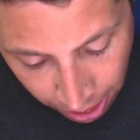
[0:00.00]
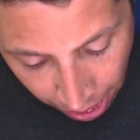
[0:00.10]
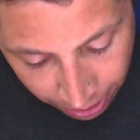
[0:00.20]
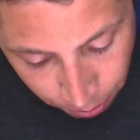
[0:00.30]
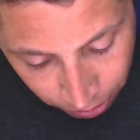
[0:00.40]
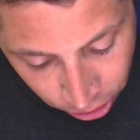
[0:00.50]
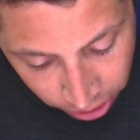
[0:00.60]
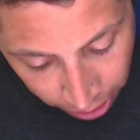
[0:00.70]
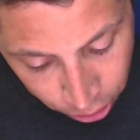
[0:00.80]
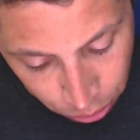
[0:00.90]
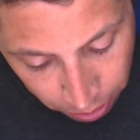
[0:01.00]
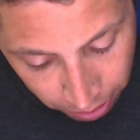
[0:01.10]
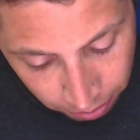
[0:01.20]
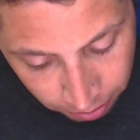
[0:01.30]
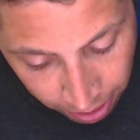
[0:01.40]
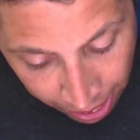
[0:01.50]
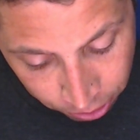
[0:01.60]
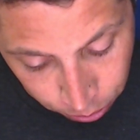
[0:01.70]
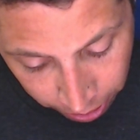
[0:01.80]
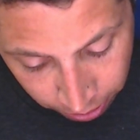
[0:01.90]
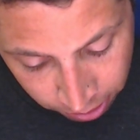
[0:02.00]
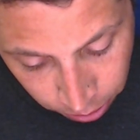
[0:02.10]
and then we can just kind of do it as written.